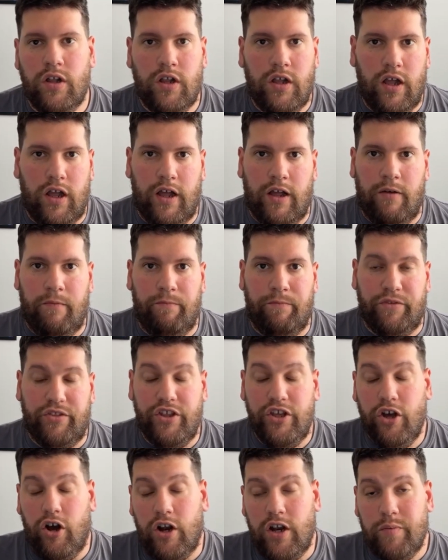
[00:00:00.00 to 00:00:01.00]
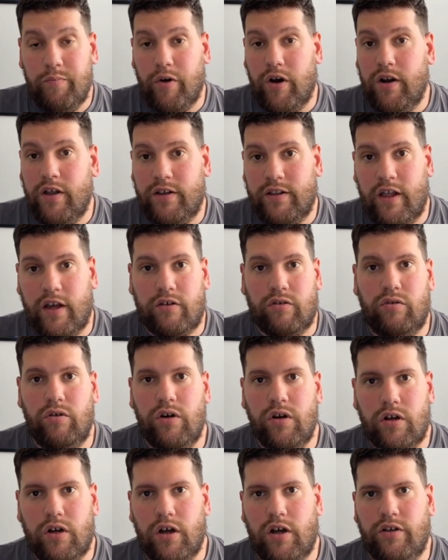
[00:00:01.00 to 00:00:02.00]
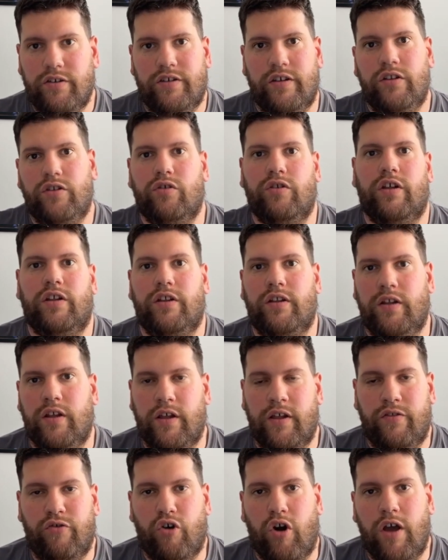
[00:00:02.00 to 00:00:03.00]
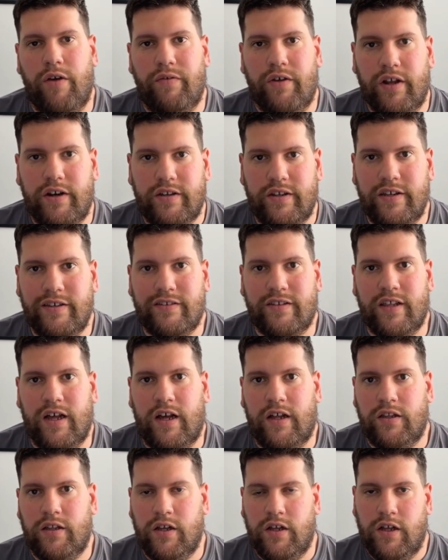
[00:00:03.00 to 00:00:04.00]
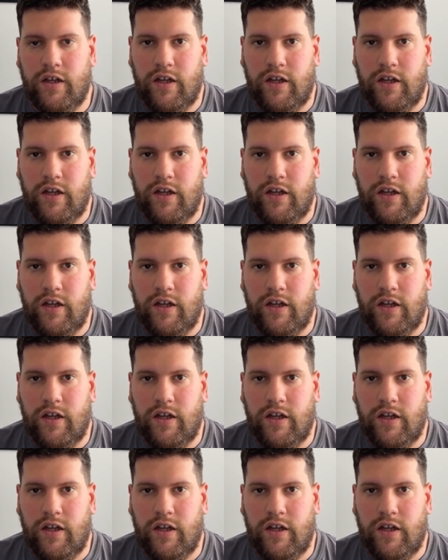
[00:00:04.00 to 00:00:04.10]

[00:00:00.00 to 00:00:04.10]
The only problem that could cause into the drivers is that